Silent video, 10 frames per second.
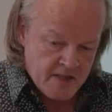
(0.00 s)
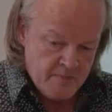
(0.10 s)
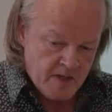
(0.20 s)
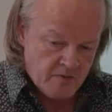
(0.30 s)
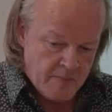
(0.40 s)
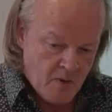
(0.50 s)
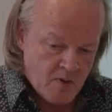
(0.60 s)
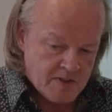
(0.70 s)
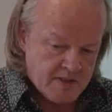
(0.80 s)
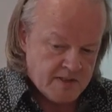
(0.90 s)
The middle
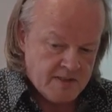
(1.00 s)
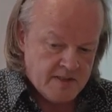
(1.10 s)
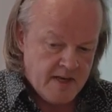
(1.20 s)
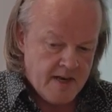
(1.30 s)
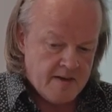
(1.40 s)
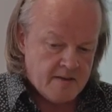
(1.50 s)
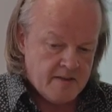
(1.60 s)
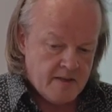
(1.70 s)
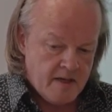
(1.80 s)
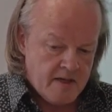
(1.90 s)
report there
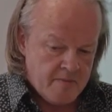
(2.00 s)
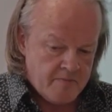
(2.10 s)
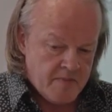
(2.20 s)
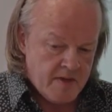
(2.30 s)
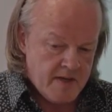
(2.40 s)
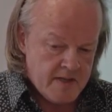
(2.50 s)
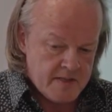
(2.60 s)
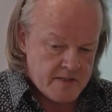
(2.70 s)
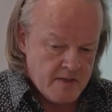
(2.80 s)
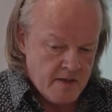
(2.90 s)
um,
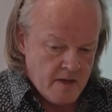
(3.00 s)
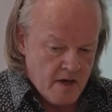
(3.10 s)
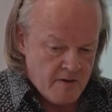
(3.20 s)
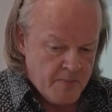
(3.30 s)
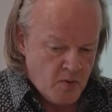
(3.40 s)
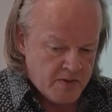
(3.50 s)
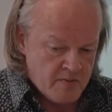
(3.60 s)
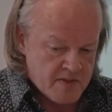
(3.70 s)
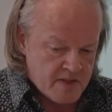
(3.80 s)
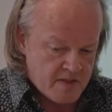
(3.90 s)
is a report that
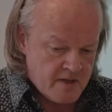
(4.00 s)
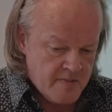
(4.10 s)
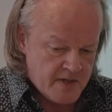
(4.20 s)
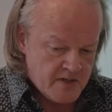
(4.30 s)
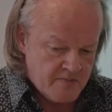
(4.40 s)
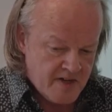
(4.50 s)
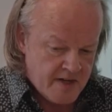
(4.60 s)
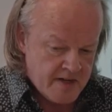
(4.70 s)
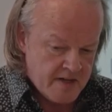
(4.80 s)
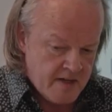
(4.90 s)
was commissioned
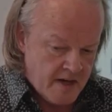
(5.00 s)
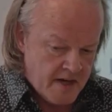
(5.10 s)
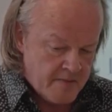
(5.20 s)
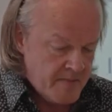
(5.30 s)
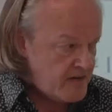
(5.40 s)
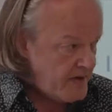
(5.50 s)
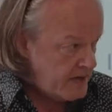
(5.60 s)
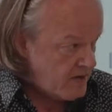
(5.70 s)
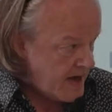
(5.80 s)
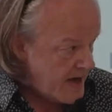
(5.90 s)
by um, Innovate
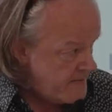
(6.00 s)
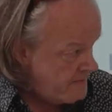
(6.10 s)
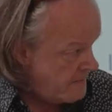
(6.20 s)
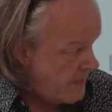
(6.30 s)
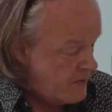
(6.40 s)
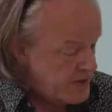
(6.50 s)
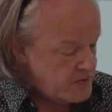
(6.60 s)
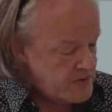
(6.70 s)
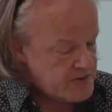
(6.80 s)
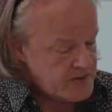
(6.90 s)
UK,
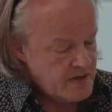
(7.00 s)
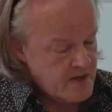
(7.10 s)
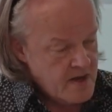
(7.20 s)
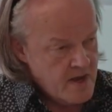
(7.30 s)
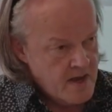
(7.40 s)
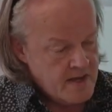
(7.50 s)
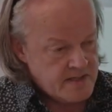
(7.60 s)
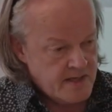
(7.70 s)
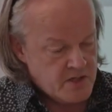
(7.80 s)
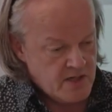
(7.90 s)
which was
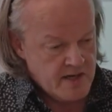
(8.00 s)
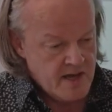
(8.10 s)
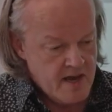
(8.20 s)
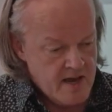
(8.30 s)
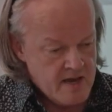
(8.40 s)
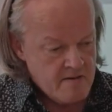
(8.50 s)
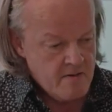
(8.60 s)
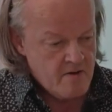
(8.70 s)
essentially a